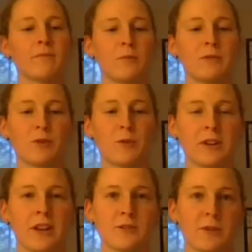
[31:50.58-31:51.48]
we record
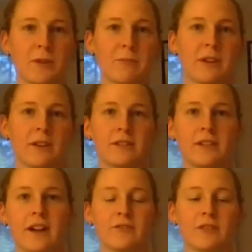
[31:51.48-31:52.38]
next week, but a little
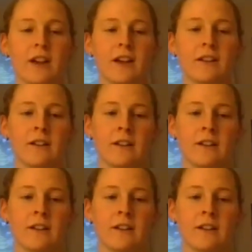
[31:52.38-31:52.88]
after that.